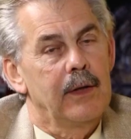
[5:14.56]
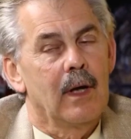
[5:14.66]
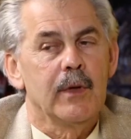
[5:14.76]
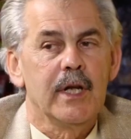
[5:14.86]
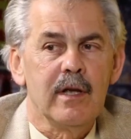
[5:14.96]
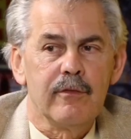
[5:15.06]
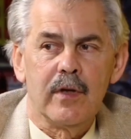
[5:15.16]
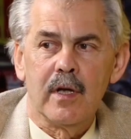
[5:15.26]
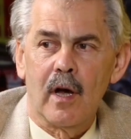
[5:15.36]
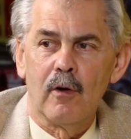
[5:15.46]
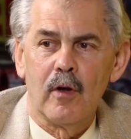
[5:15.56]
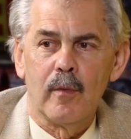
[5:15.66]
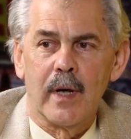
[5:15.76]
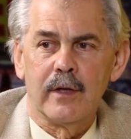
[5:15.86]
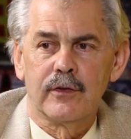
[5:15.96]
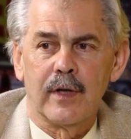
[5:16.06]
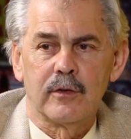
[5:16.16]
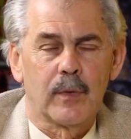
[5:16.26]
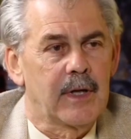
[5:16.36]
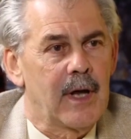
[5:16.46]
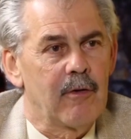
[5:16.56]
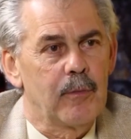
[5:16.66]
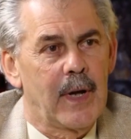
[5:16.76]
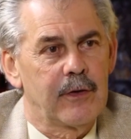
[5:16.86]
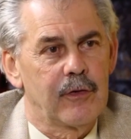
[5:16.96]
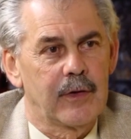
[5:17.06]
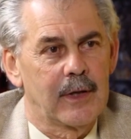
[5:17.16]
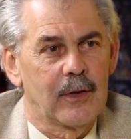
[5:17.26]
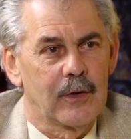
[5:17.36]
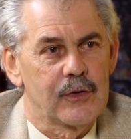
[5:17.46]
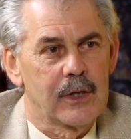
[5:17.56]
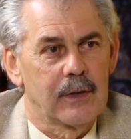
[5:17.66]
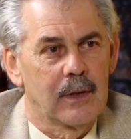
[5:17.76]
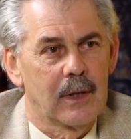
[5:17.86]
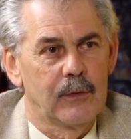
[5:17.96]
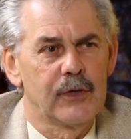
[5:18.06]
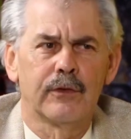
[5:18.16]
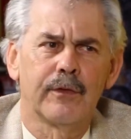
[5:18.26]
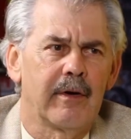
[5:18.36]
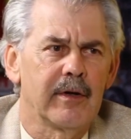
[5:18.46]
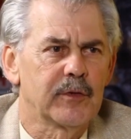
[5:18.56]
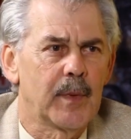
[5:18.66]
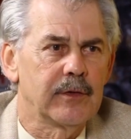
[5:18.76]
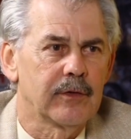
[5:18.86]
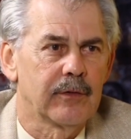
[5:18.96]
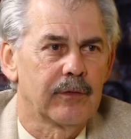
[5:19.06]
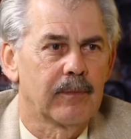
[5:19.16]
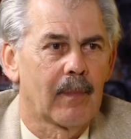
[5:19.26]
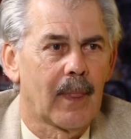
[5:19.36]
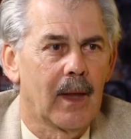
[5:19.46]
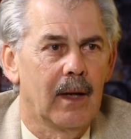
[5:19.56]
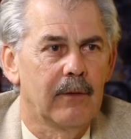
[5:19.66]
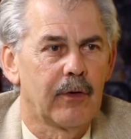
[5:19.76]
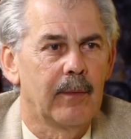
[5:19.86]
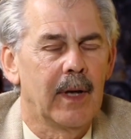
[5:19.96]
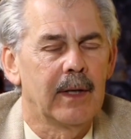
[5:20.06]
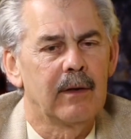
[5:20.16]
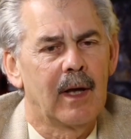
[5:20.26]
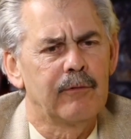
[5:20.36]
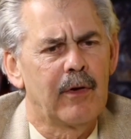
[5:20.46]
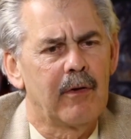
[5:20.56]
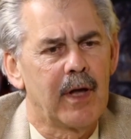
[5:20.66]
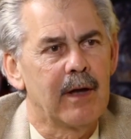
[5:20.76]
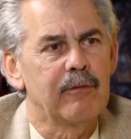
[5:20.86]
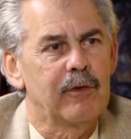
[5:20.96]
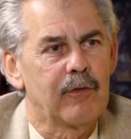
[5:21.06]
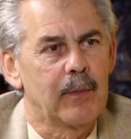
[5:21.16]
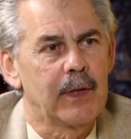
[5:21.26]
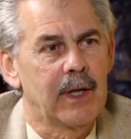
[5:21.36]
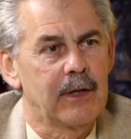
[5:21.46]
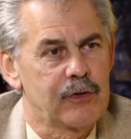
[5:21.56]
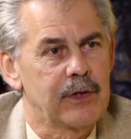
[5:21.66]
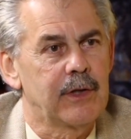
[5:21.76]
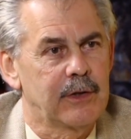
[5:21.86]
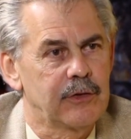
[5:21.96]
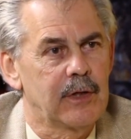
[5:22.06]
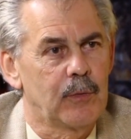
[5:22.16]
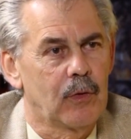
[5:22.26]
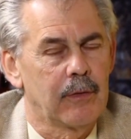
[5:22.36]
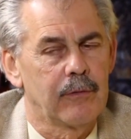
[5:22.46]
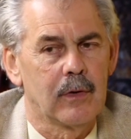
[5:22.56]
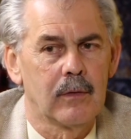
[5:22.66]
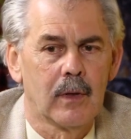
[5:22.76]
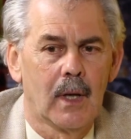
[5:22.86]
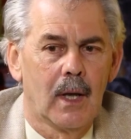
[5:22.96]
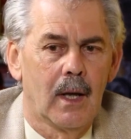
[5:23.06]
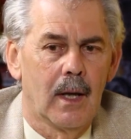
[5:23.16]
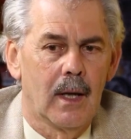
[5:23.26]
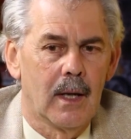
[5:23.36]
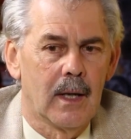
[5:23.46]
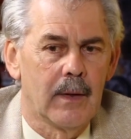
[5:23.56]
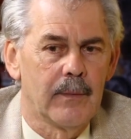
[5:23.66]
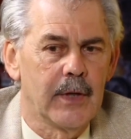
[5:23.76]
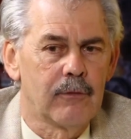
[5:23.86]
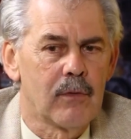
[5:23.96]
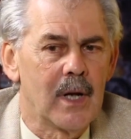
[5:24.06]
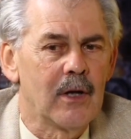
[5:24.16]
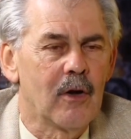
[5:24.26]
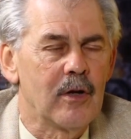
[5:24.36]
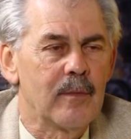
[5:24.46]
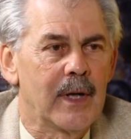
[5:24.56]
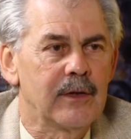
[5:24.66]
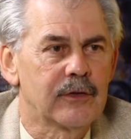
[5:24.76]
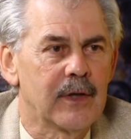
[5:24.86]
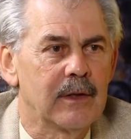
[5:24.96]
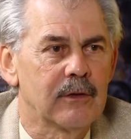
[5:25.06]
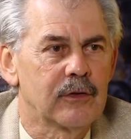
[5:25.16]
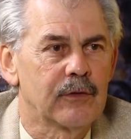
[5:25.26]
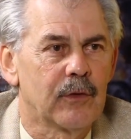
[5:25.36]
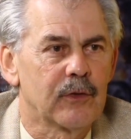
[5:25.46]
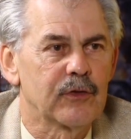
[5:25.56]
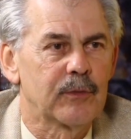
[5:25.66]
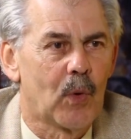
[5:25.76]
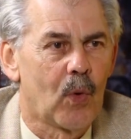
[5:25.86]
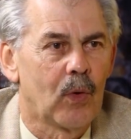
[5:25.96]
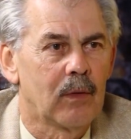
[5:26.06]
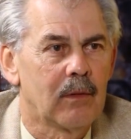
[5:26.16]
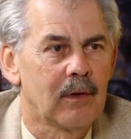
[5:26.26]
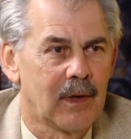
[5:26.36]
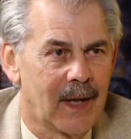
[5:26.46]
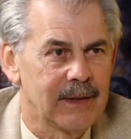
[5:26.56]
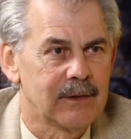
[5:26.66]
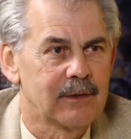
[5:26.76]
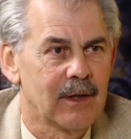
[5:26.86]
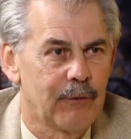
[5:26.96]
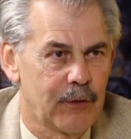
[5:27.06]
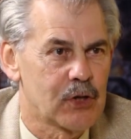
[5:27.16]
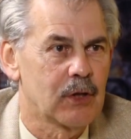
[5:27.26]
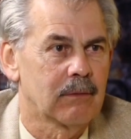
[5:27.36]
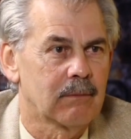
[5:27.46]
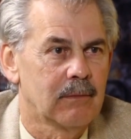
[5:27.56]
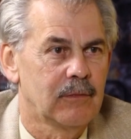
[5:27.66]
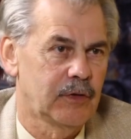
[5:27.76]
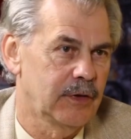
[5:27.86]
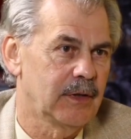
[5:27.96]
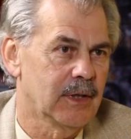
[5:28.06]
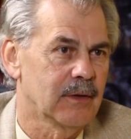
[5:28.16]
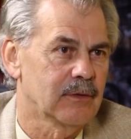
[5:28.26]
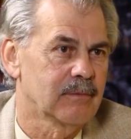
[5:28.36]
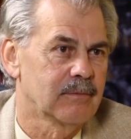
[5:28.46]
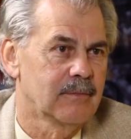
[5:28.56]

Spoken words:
Yeah, I mean, EV only makes sense with the current battery technology, which is very expensive, and very heavy from an energy density point of view. It really only makes sense for small, light, efficient city cars.